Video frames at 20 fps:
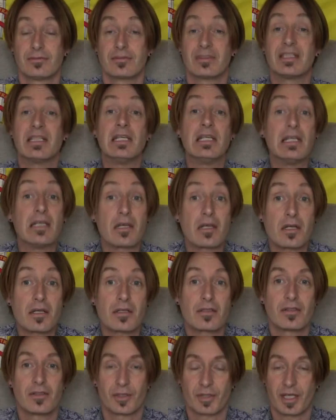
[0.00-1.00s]
gear,
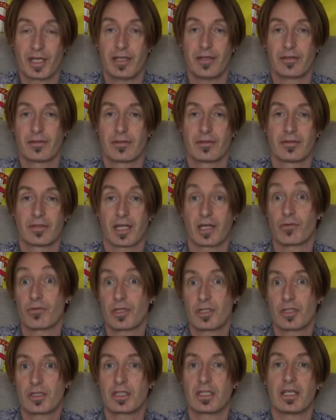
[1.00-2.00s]
okay? Like
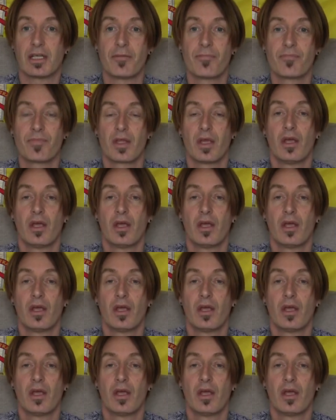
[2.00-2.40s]
Richard Gere.